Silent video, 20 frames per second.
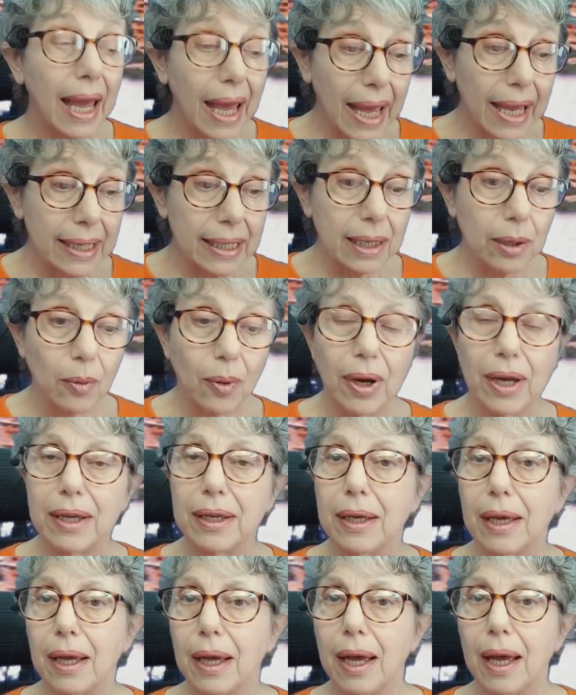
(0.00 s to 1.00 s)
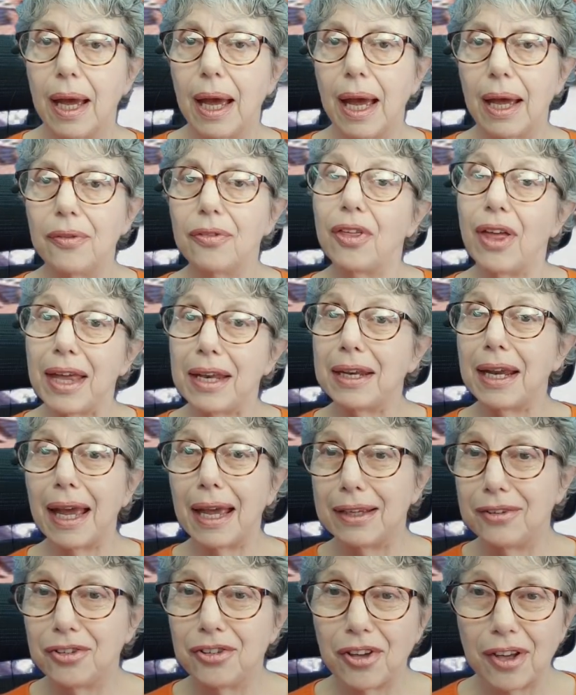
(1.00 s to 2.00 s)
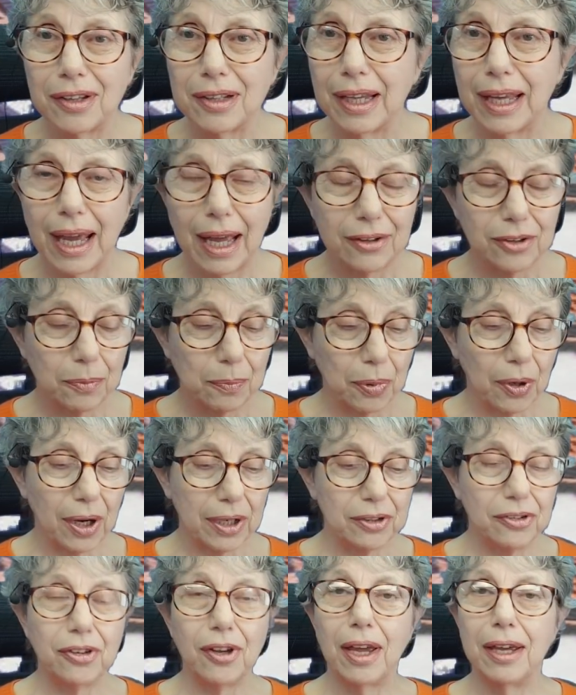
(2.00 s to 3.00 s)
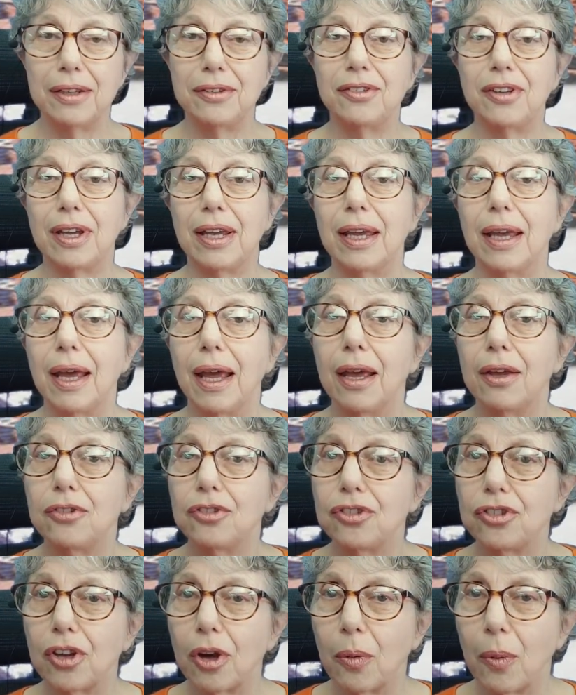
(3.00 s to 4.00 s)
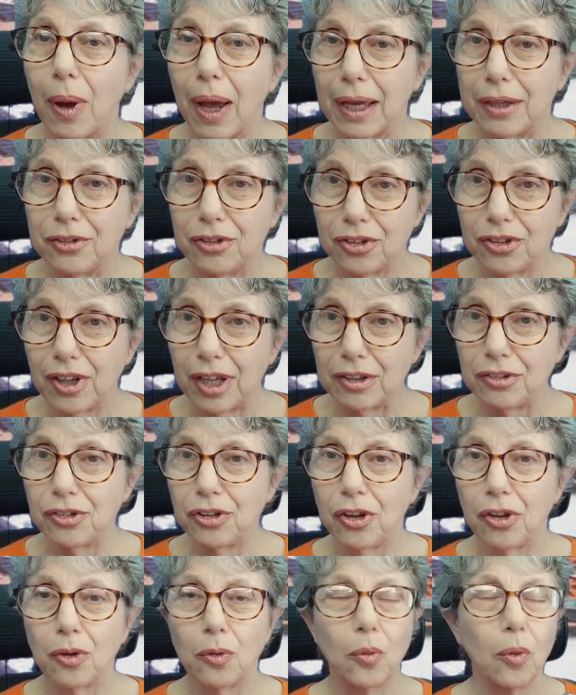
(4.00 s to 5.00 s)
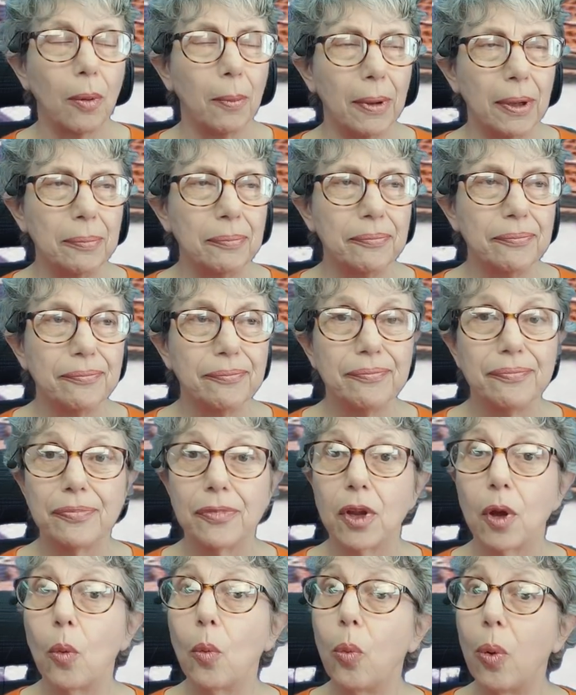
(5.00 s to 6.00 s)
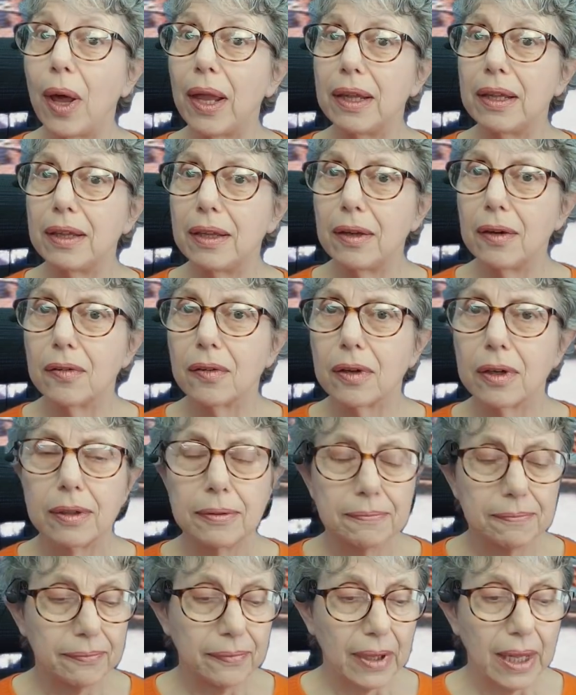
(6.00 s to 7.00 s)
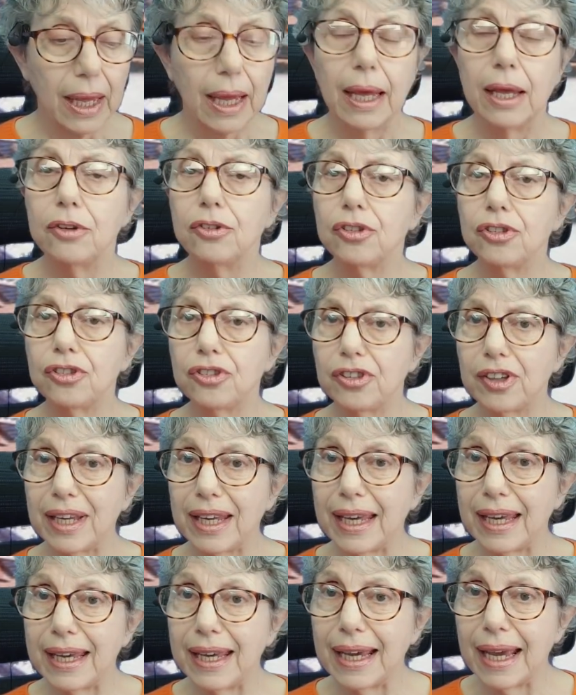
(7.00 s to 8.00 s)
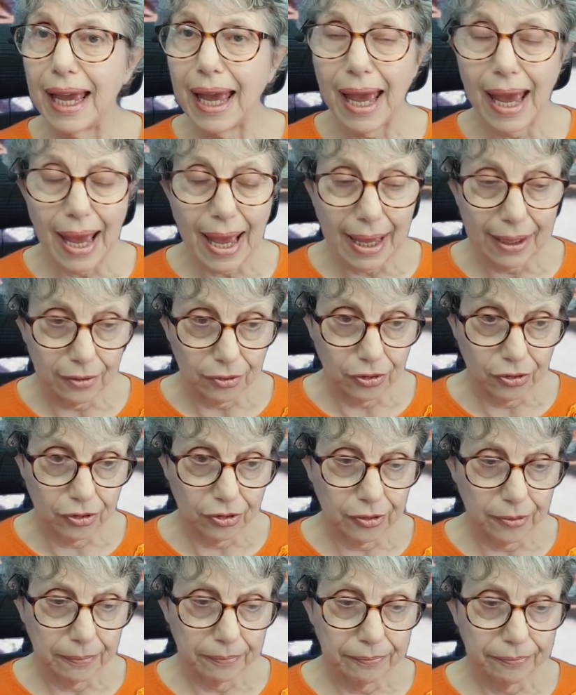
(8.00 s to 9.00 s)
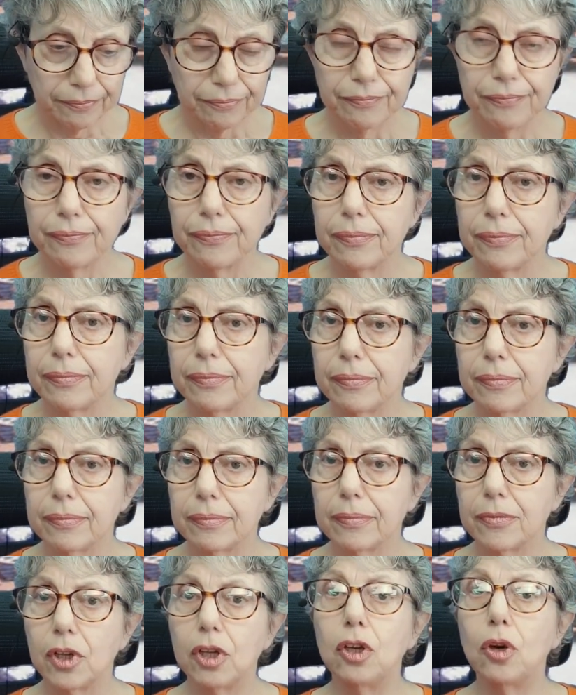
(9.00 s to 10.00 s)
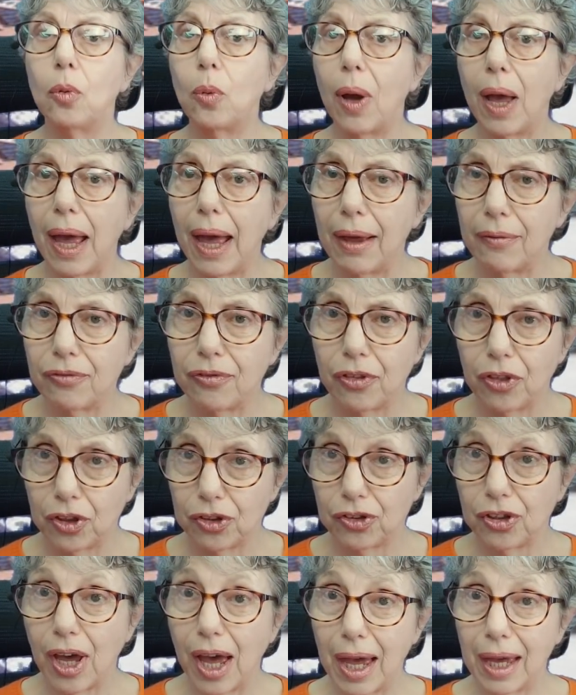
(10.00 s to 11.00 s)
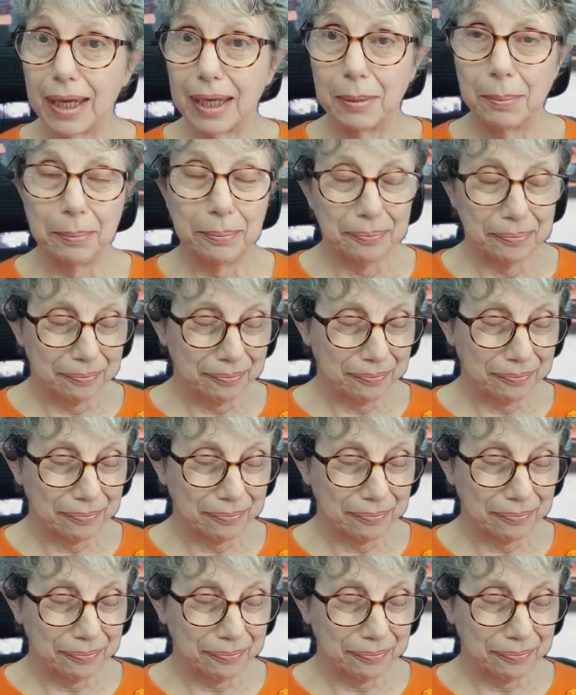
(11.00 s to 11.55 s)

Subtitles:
Anyway, Then I suddenly had a bright idea. So I said to the woman, well, look, seeing as you have the time,